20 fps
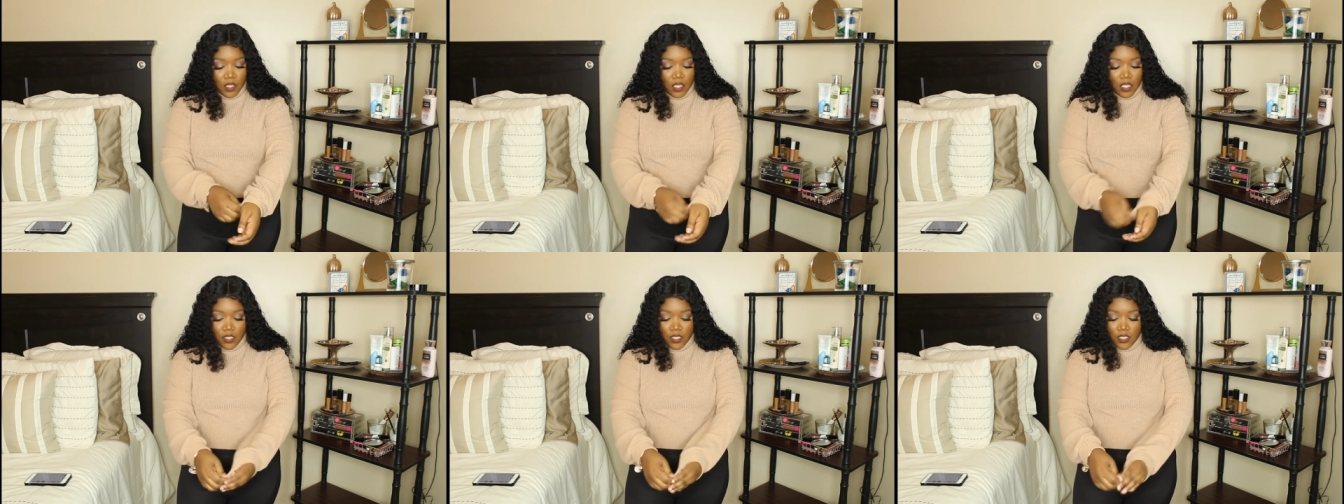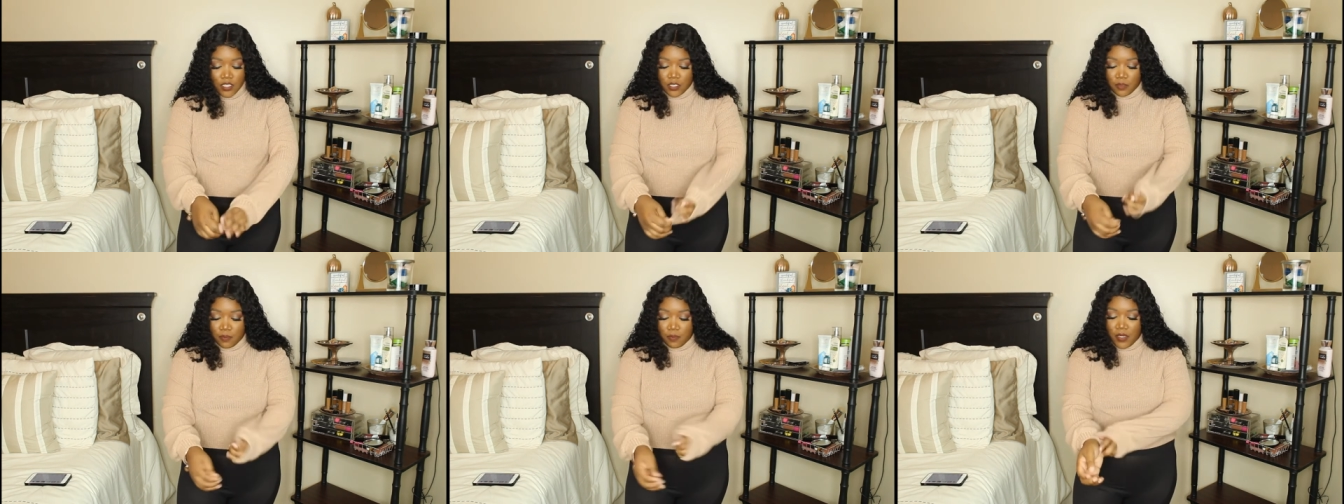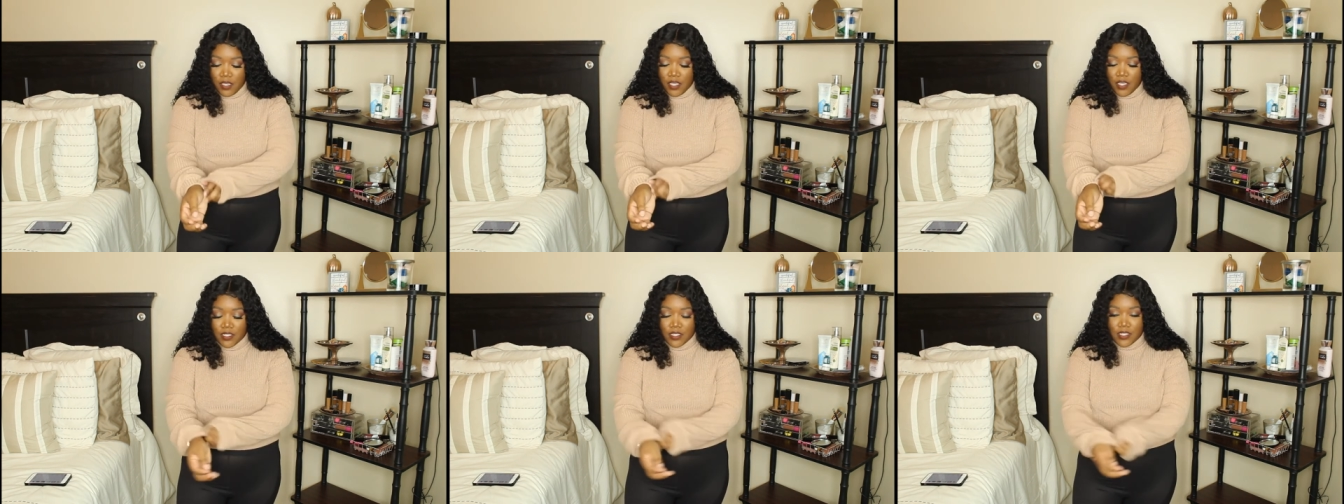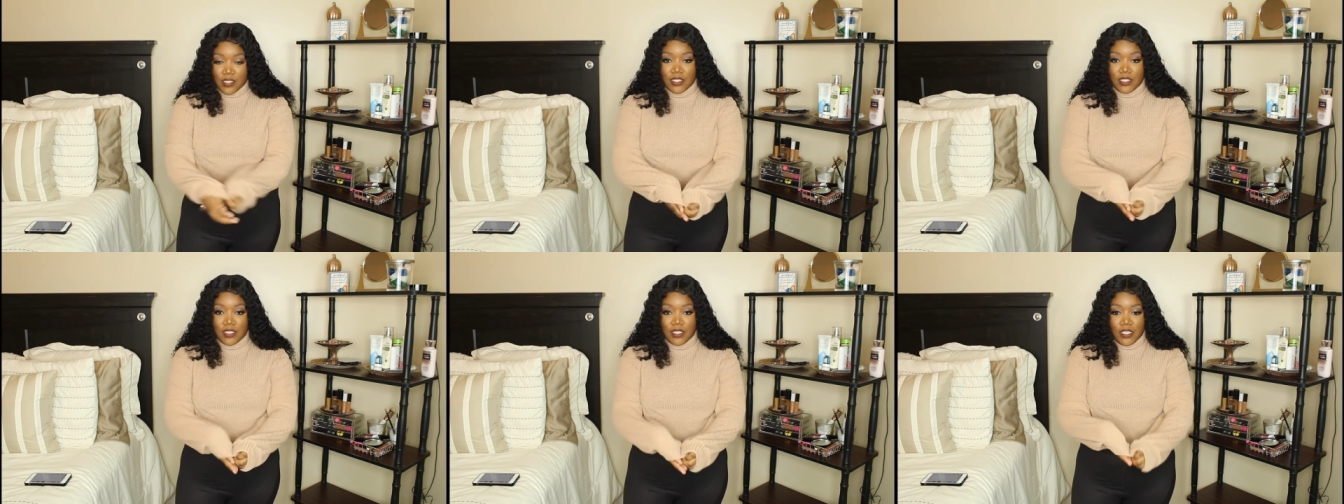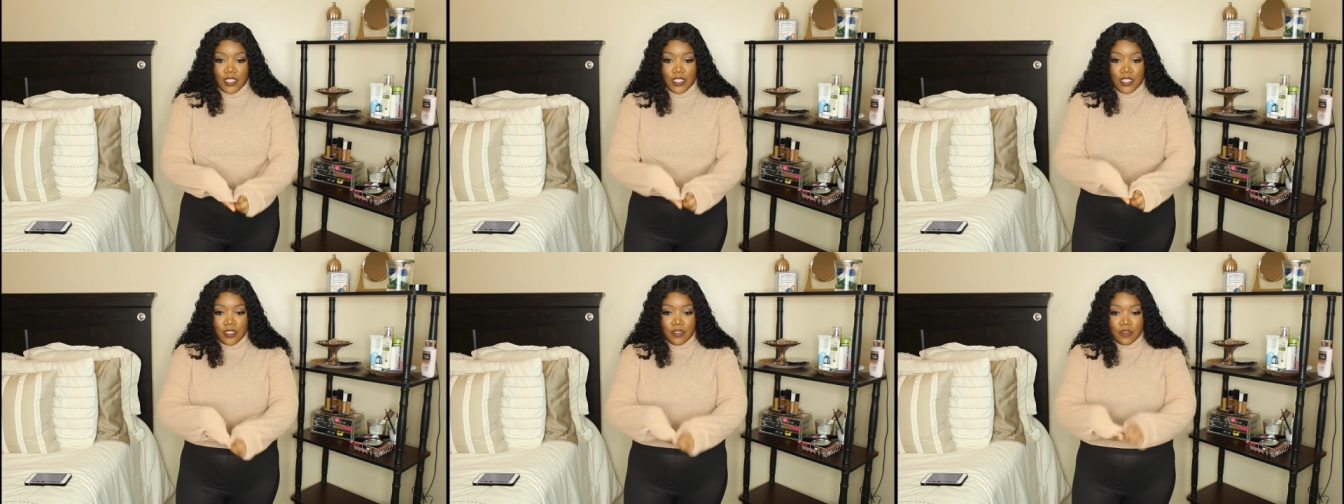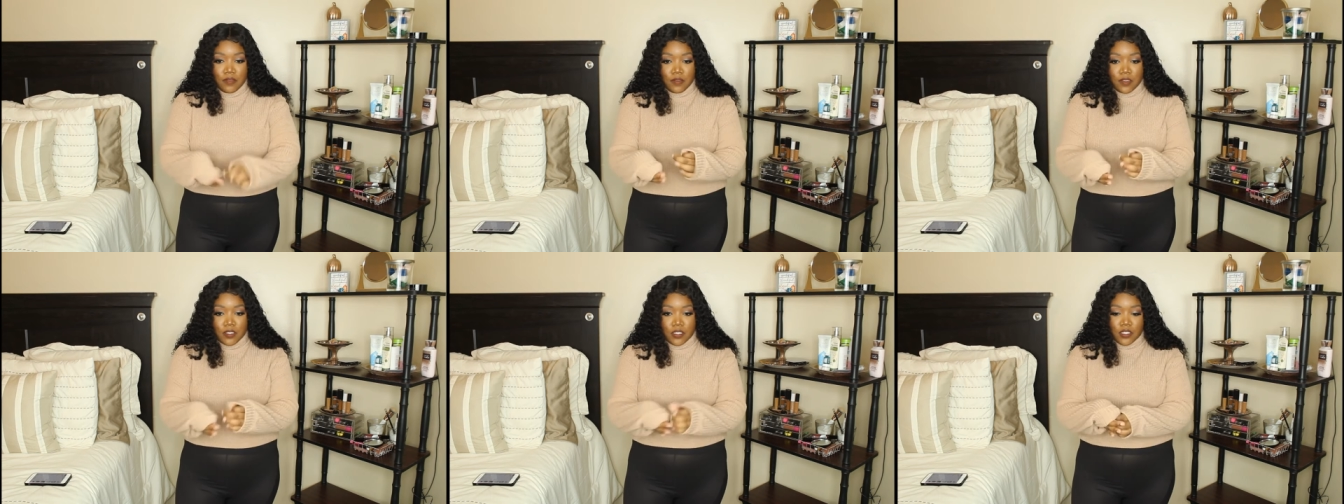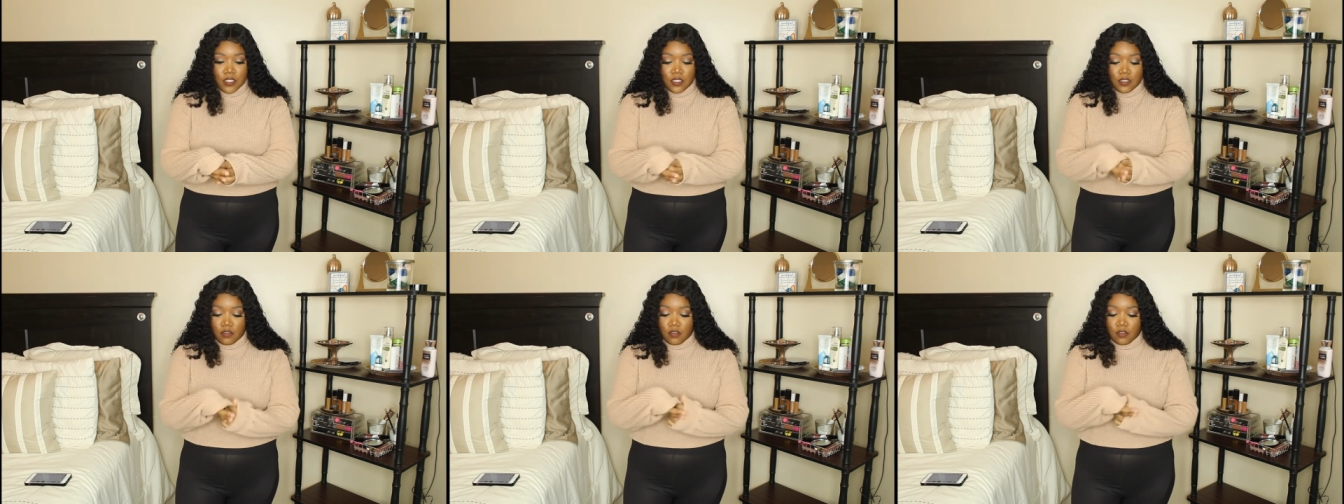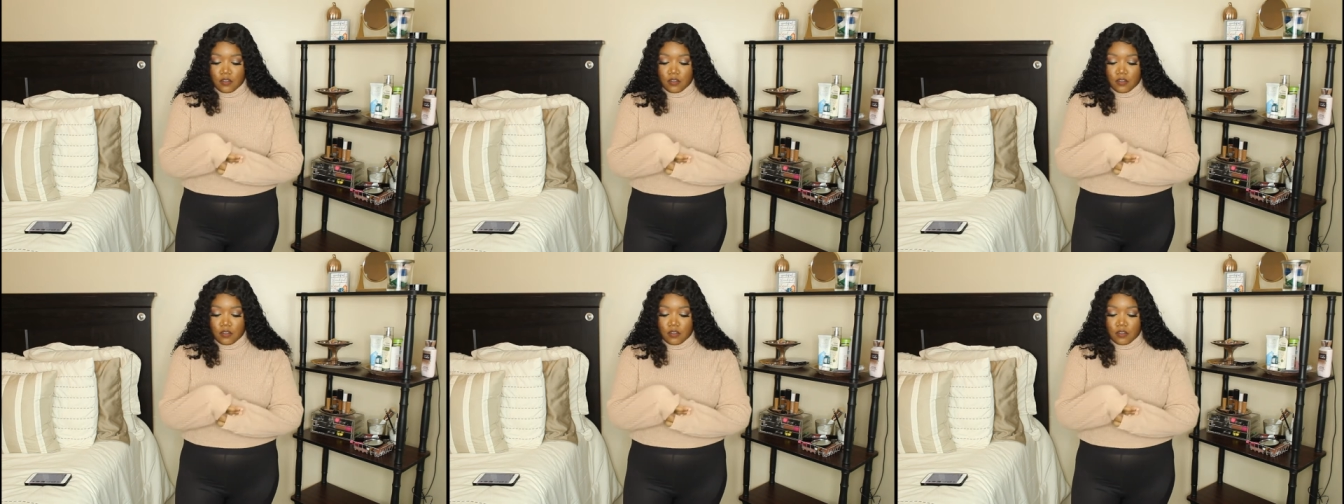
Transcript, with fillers: these big sleeves.